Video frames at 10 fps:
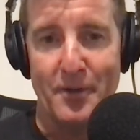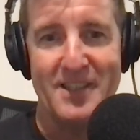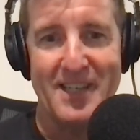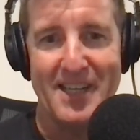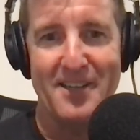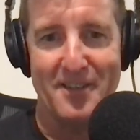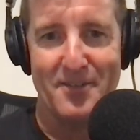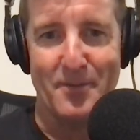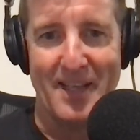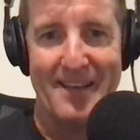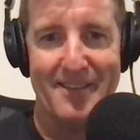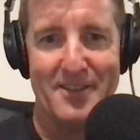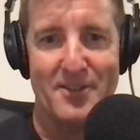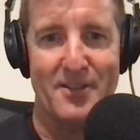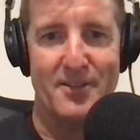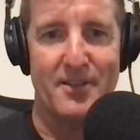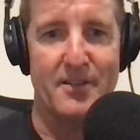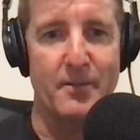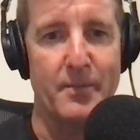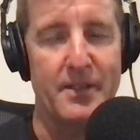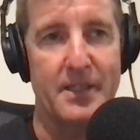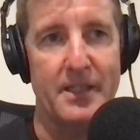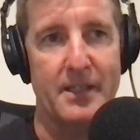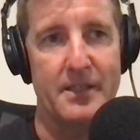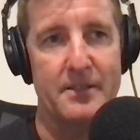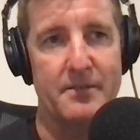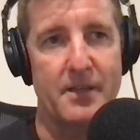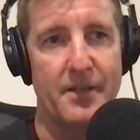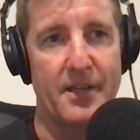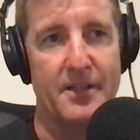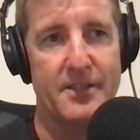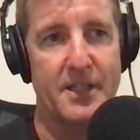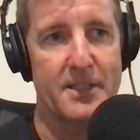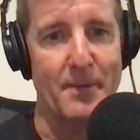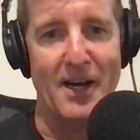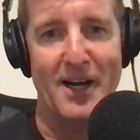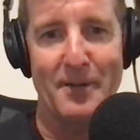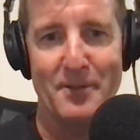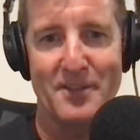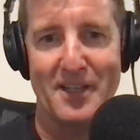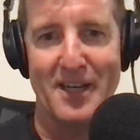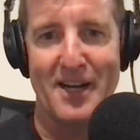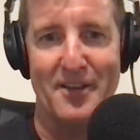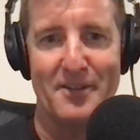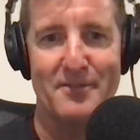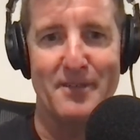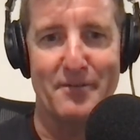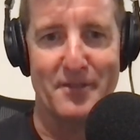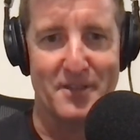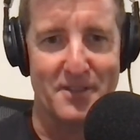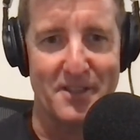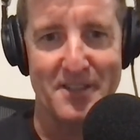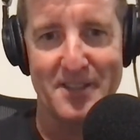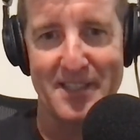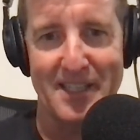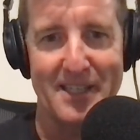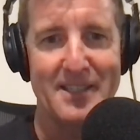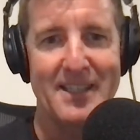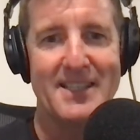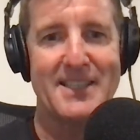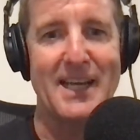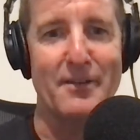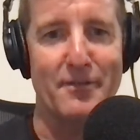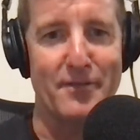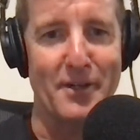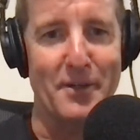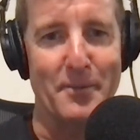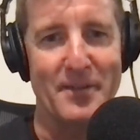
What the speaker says: And you hear this with athletes, this ability. And I think Csikszentmihalyi was the guy that referenced it as state of flow.